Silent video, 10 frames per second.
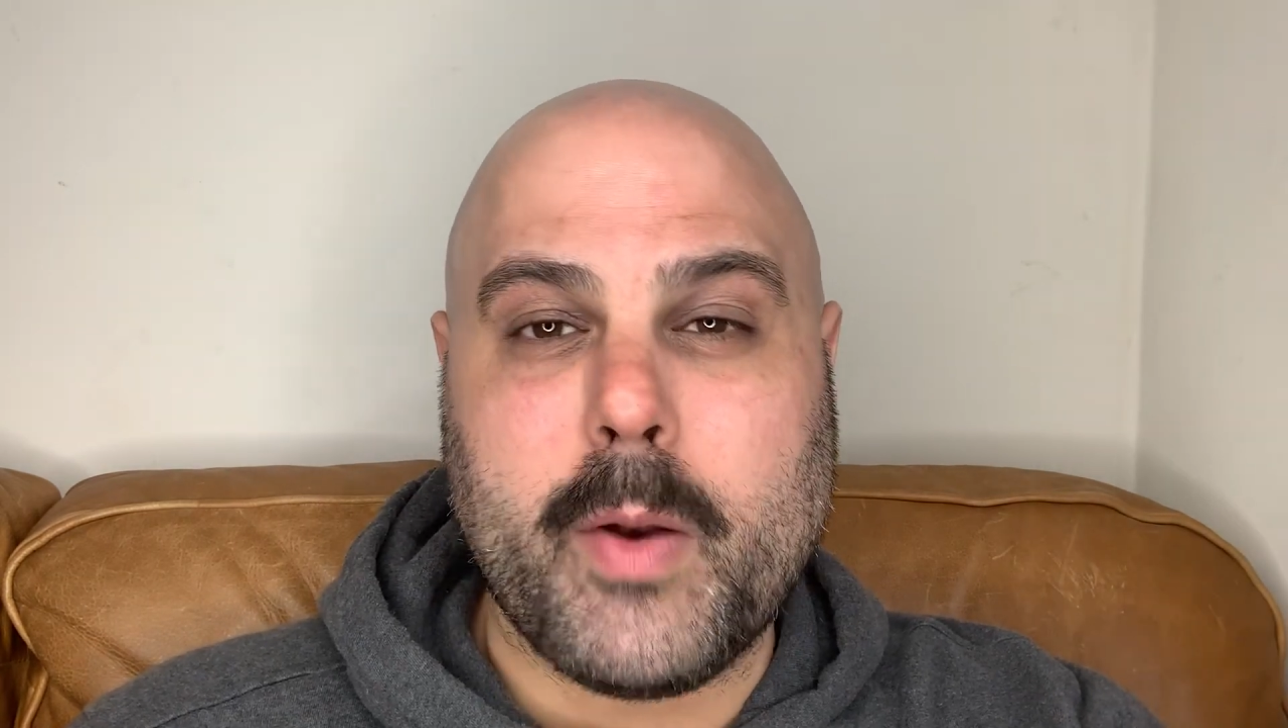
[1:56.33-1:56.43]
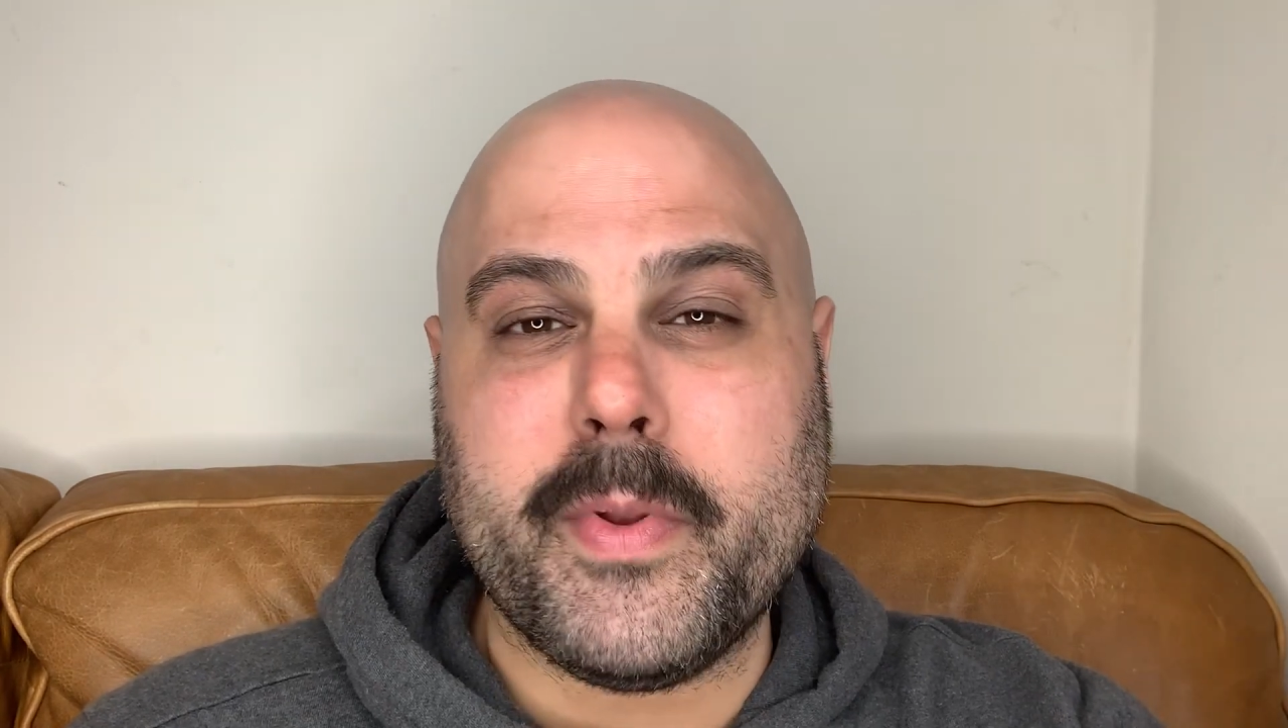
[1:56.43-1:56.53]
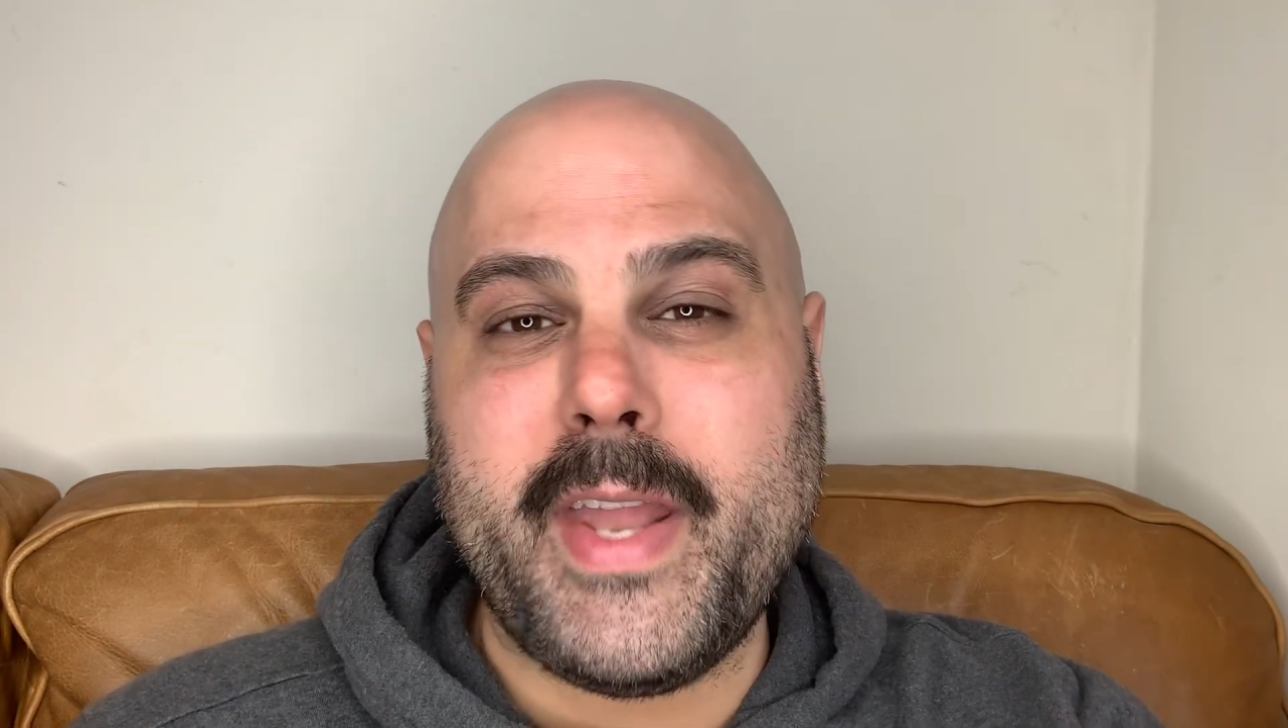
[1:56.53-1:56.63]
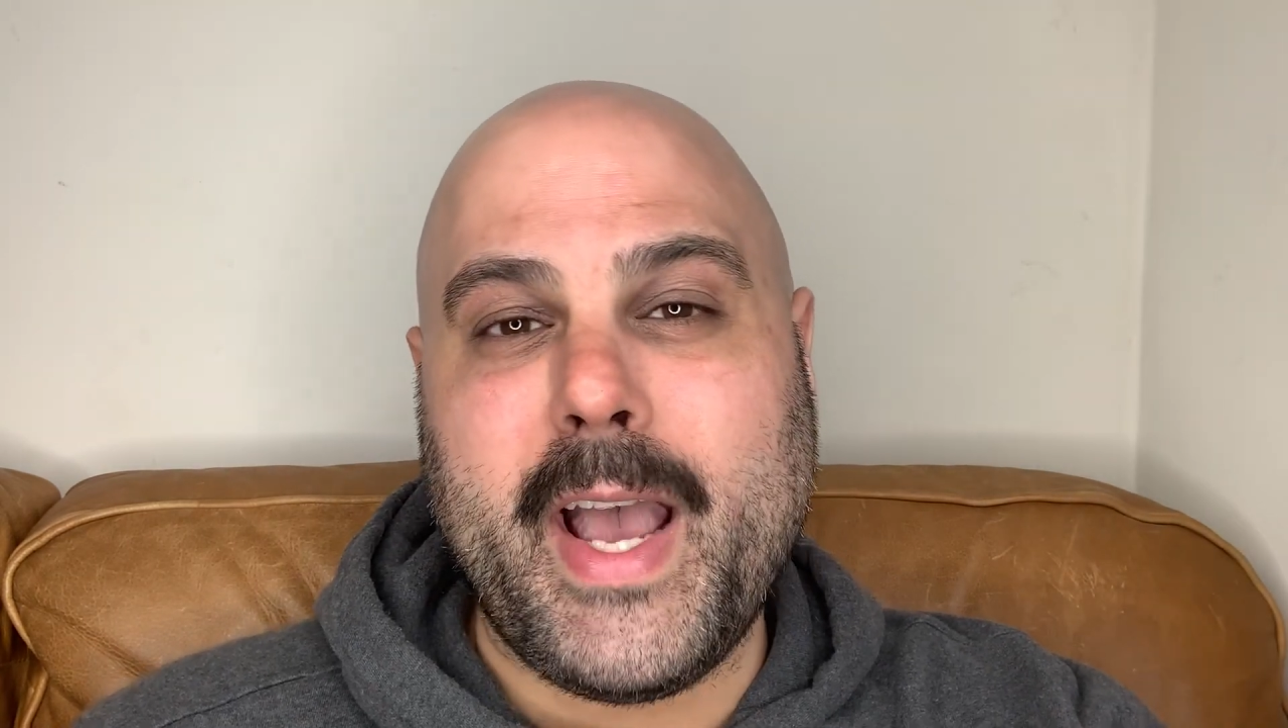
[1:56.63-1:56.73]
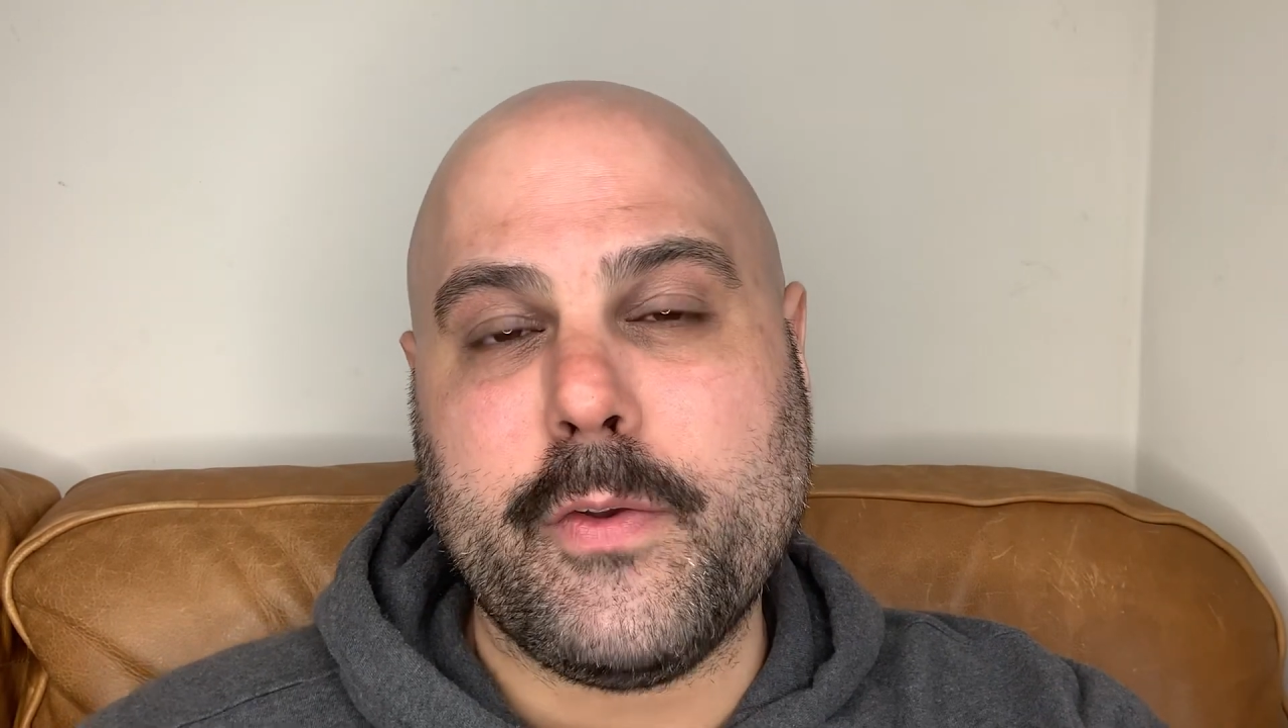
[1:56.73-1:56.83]

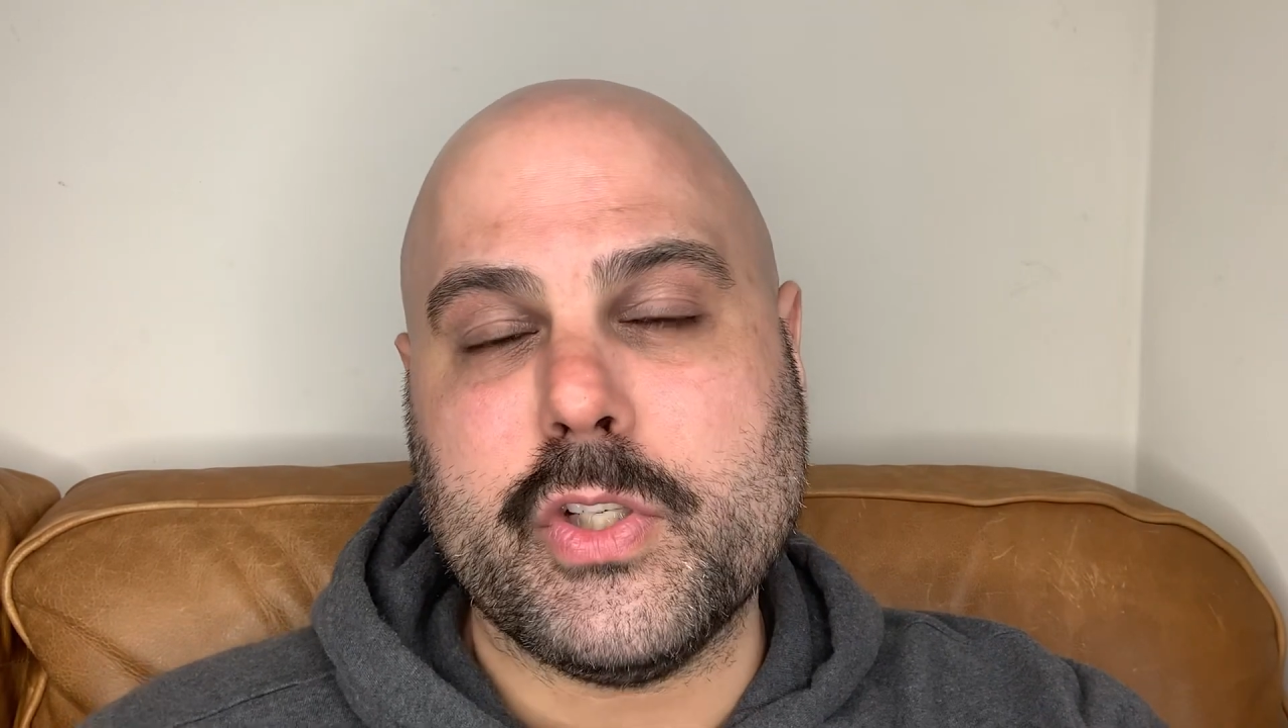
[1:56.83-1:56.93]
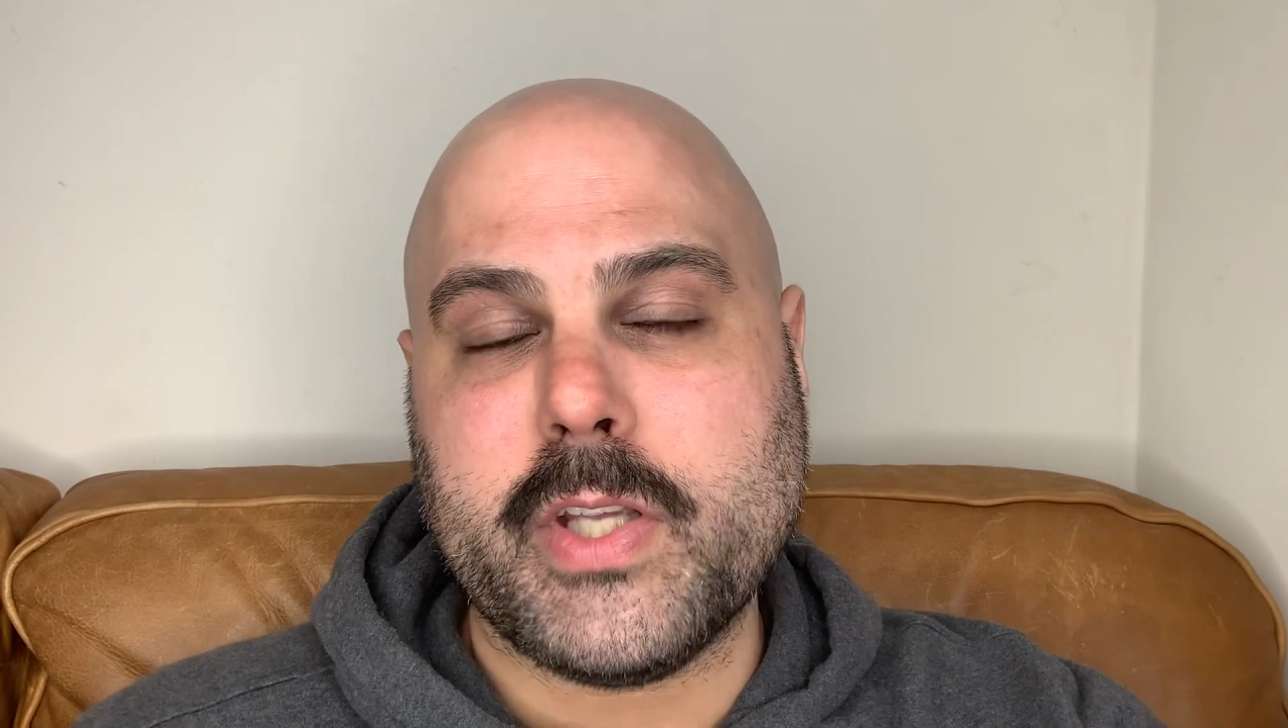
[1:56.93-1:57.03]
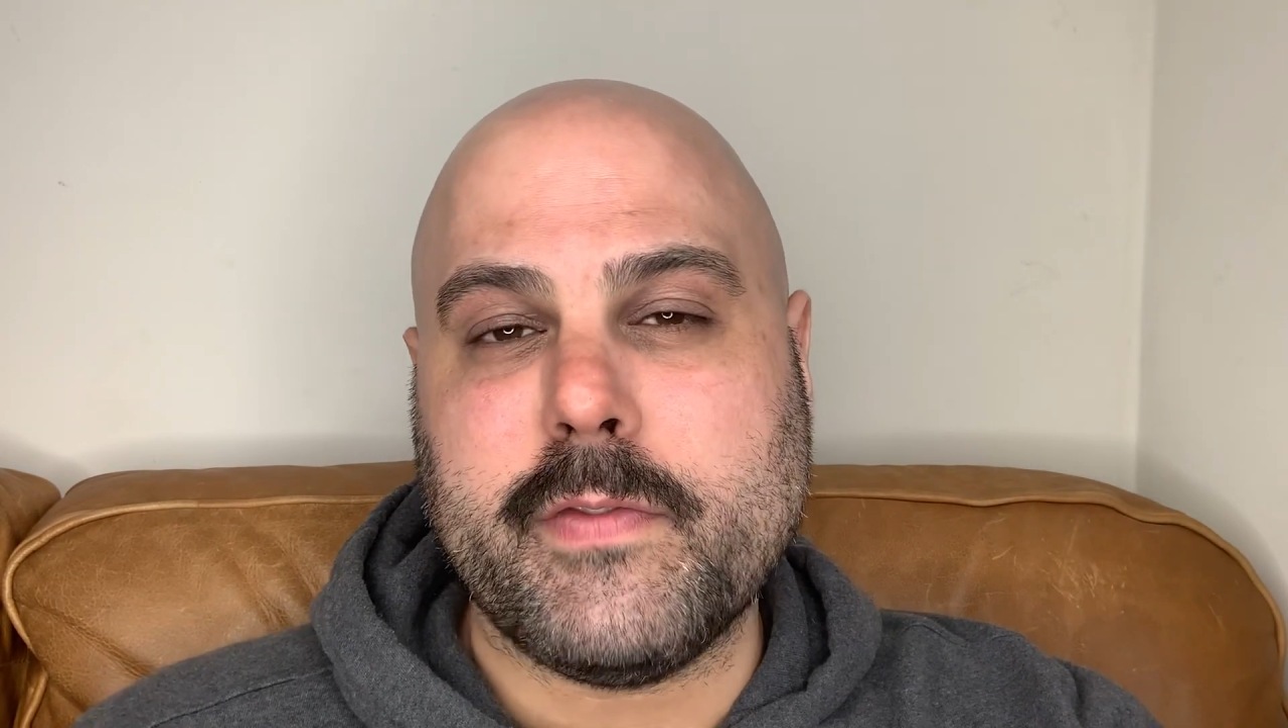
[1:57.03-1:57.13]
But now you just